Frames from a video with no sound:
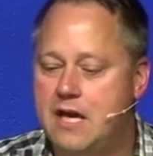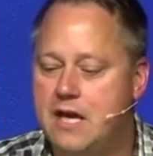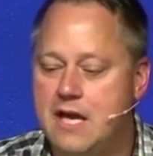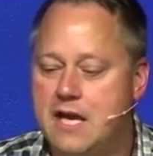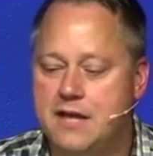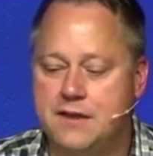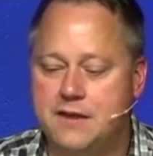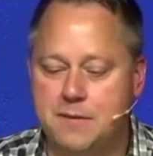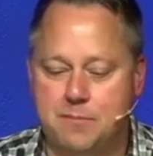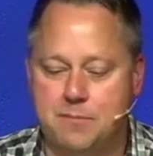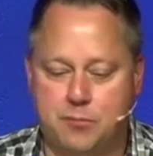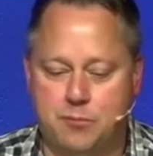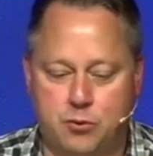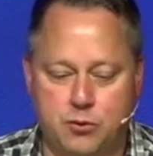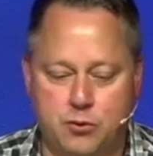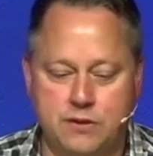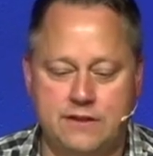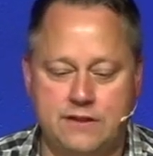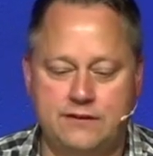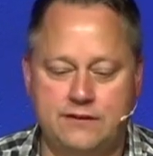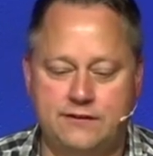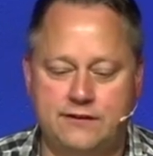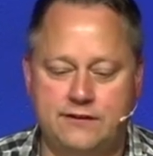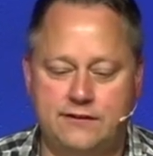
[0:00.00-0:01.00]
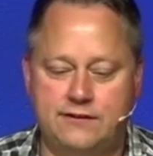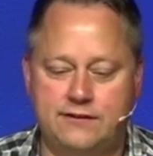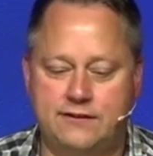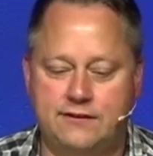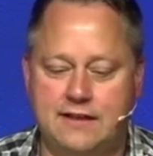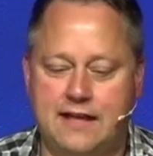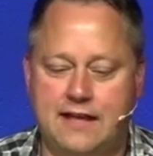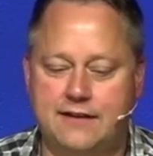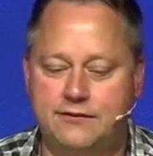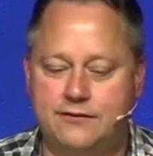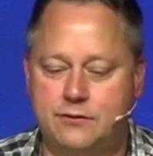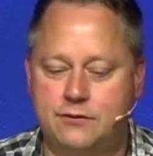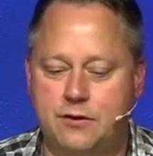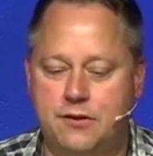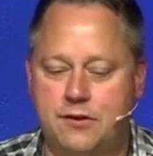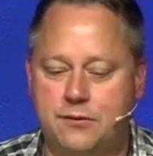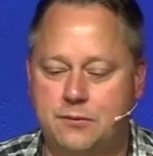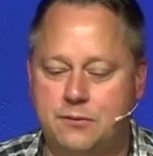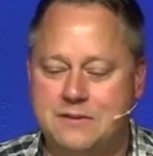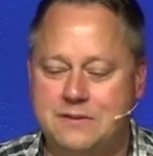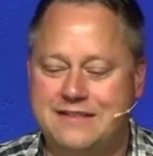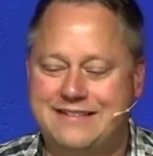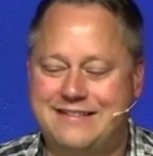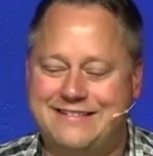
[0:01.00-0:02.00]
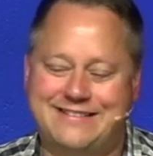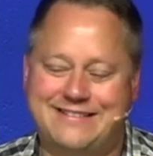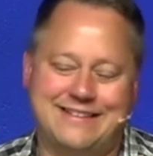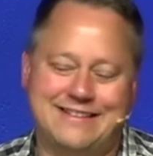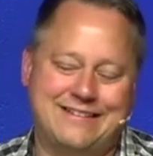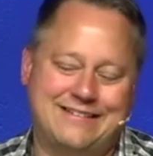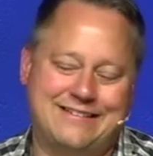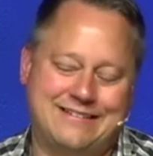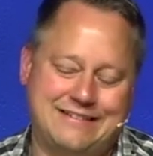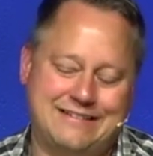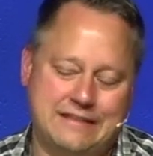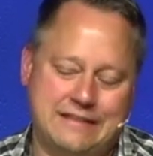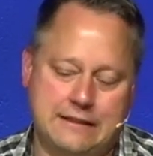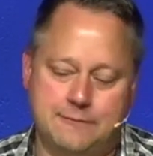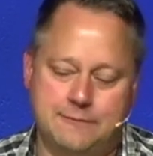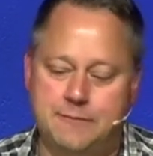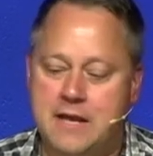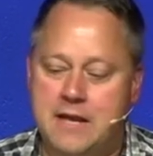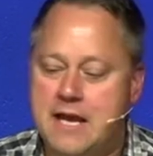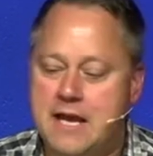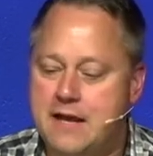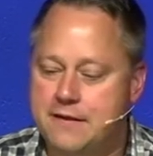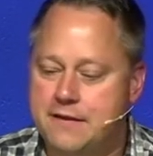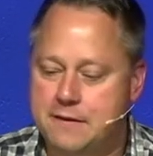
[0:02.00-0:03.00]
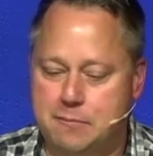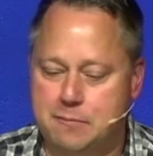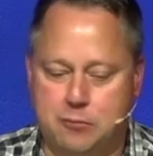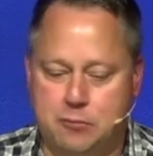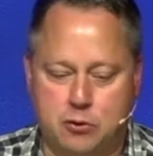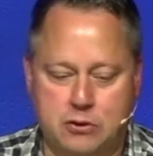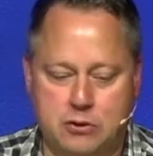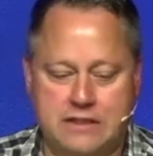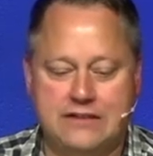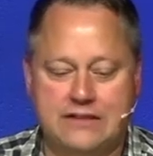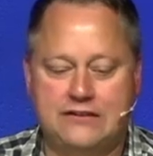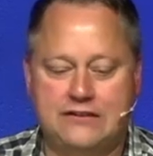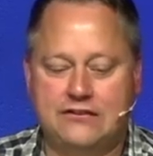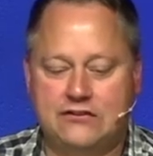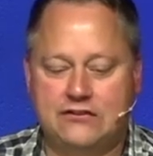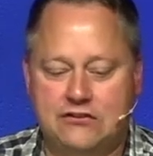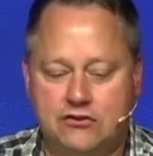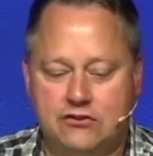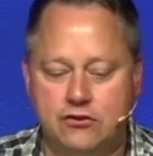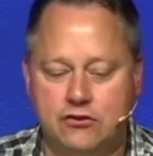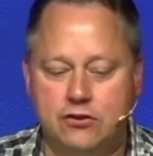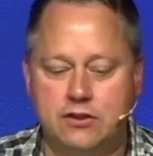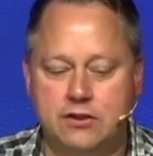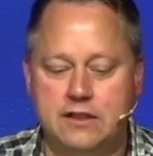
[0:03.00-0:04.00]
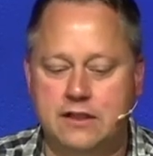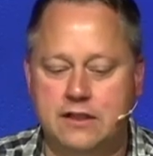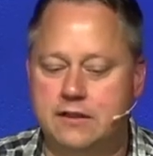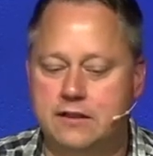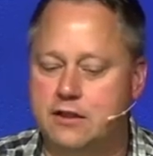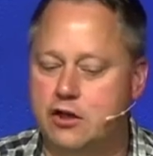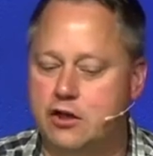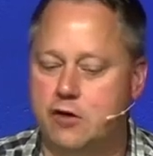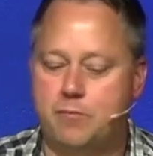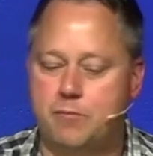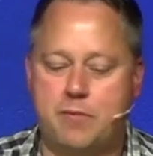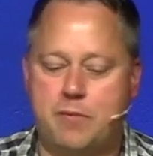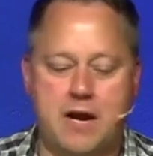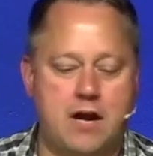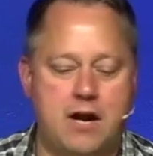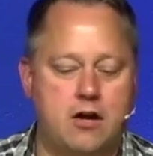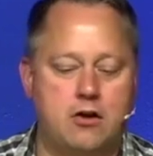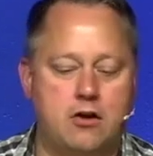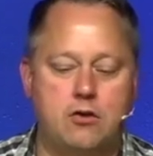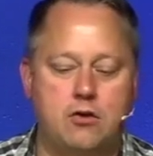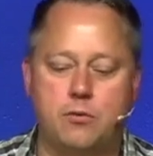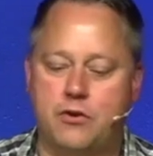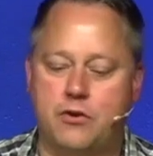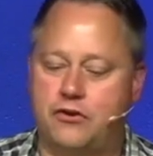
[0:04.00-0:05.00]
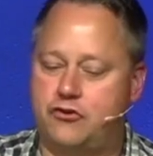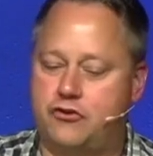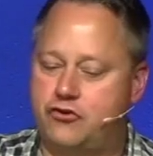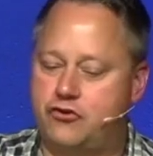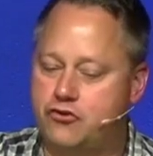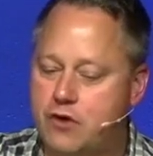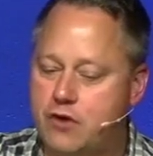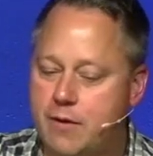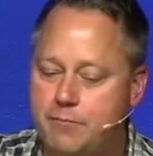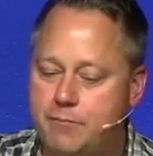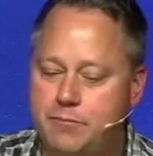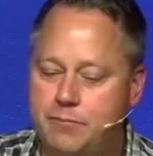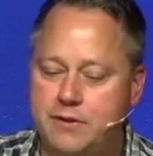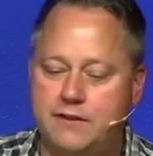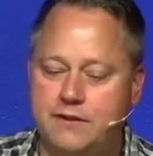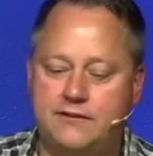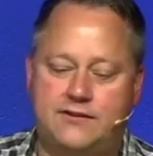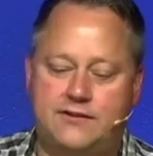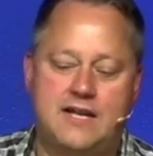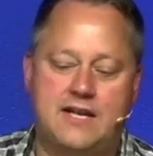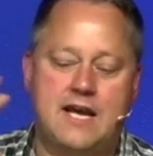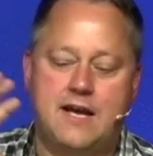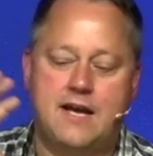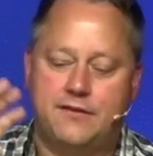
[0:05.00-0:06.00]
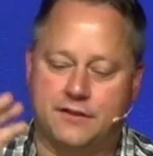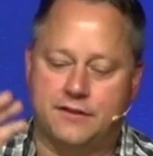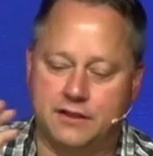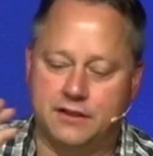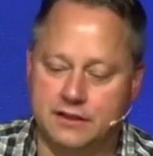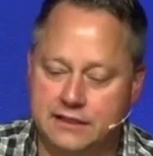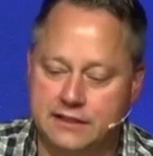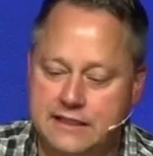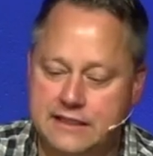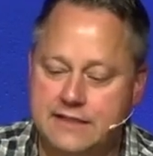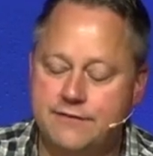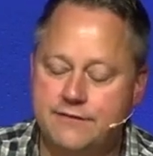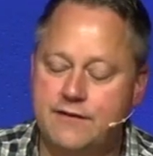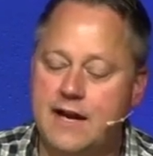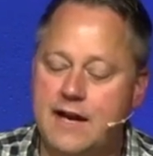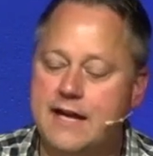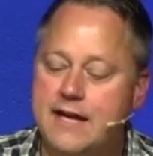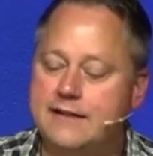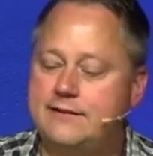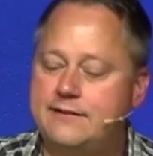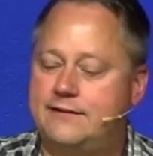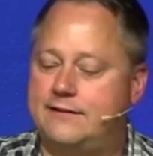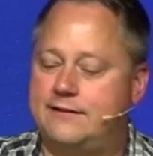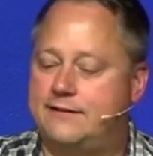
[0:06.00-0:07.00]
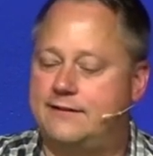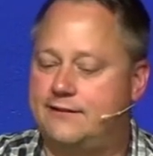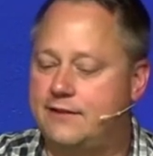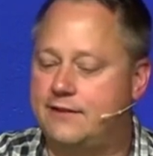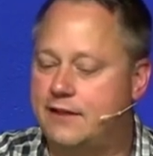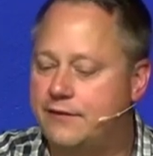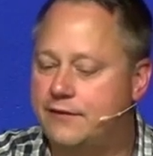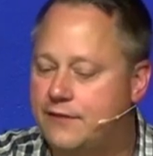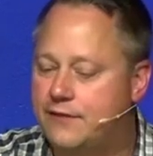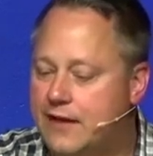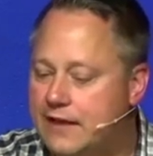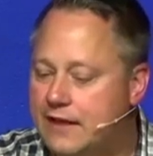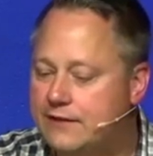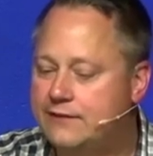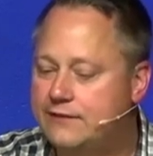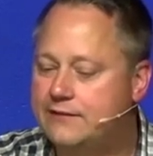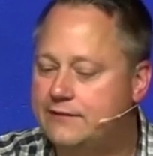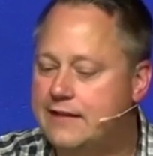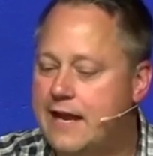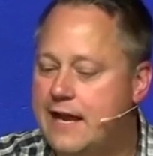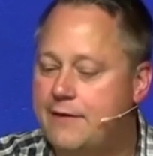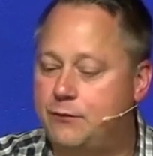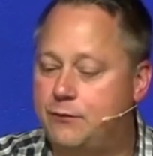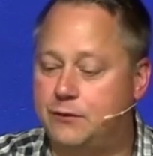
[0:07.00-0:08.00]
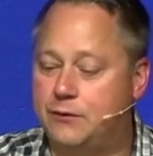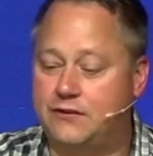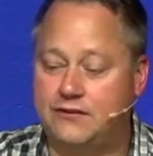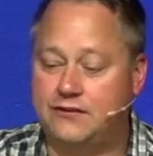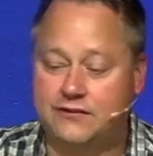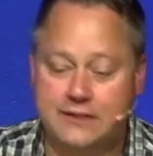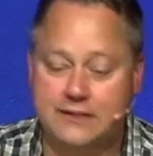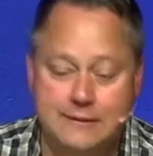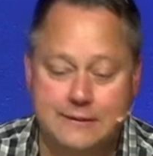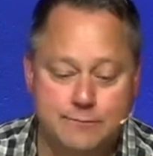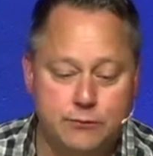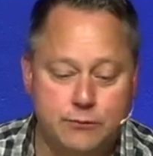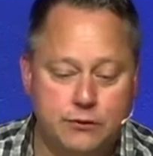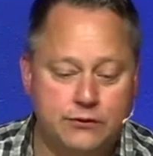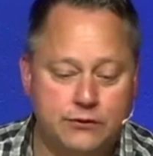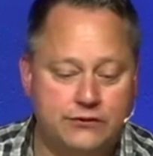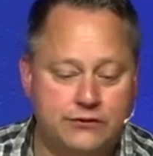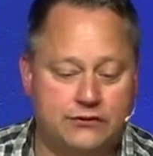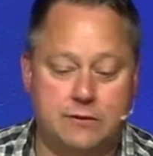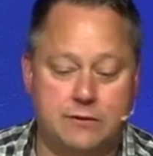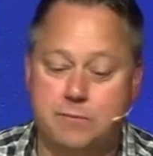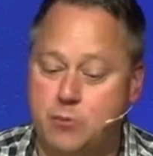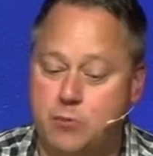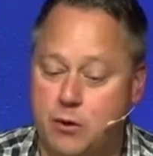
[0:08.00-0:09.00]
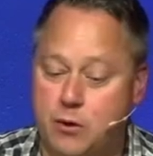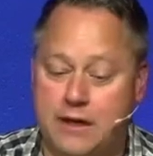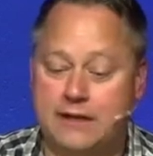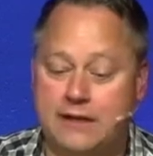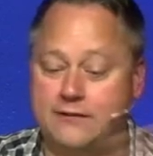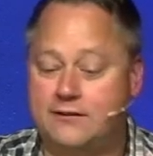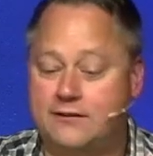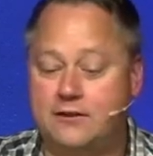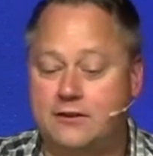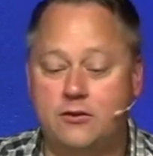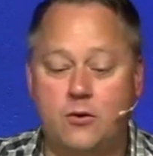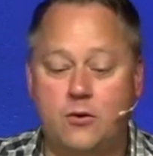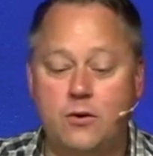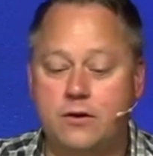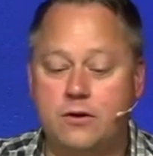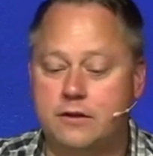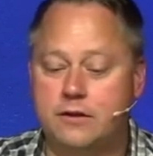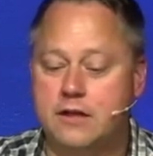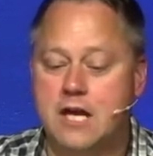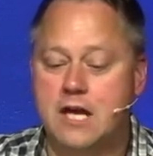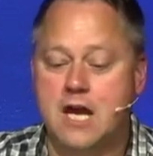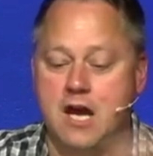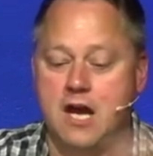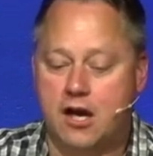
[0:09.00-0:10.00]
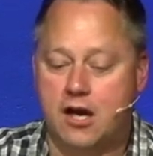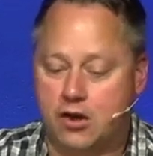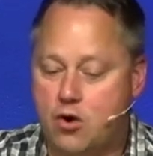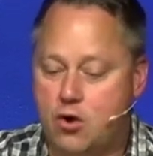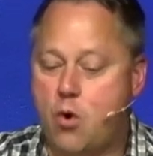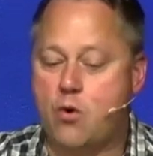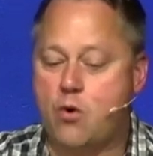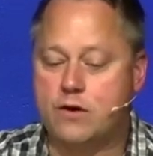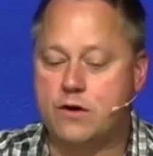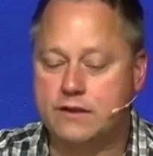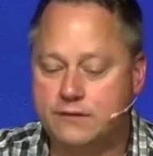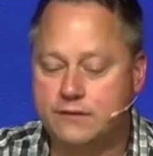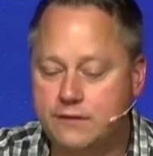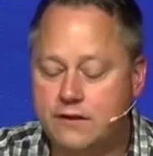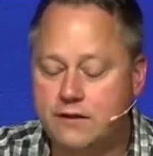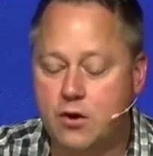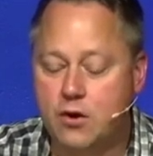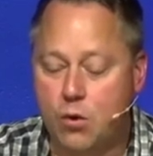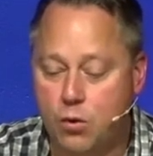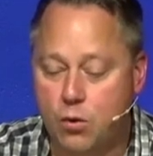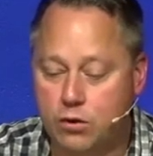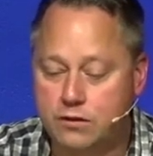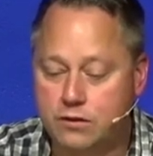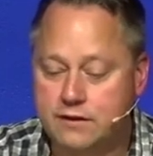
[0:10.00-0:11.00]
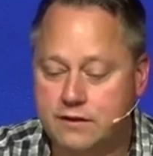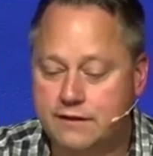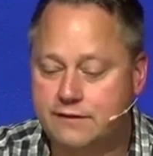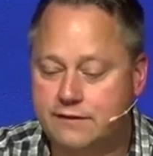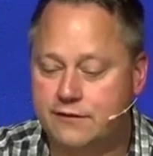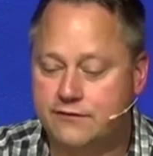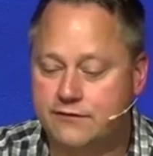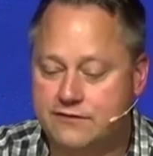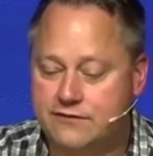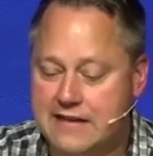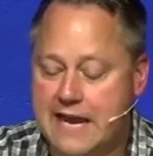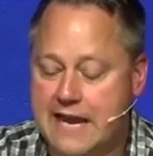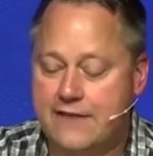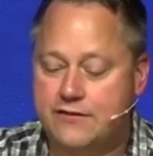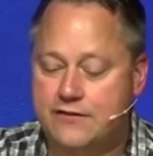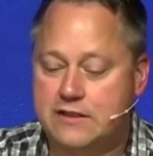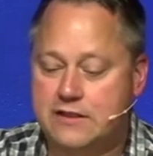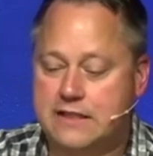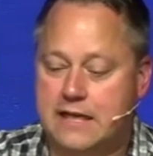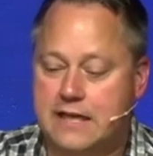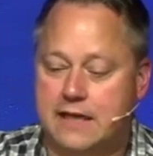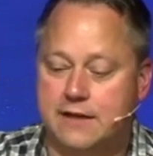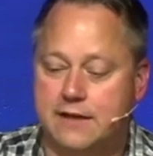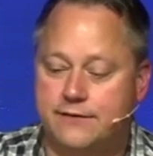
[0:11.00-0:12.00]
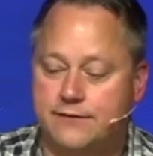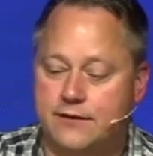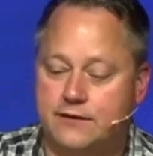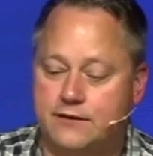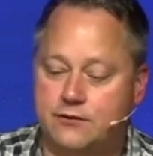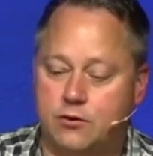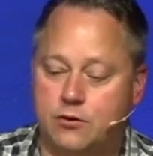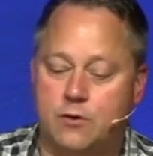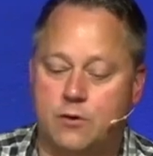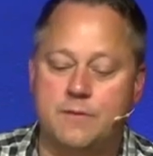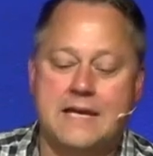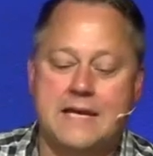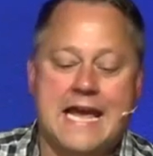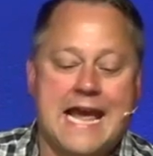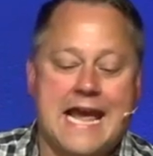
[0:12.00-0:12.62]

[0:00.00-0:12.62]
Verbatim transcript: the priests, this is Ezra 3.16, the priests stood in their apparel with trumpets, the Levites, the son of Asaph, with cymbals to praise the Lord, according to the ordinance of David, king of Israel.